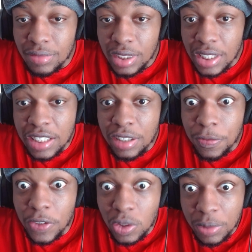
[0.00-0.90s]
like you
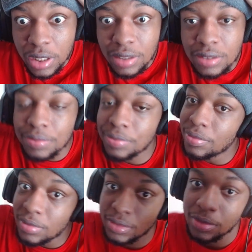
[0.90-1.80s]
feel me.
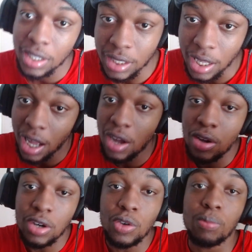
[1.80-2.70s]
I
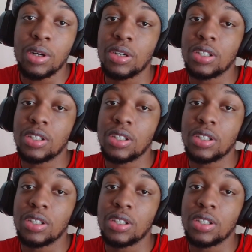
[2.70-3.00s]
don't know, bro.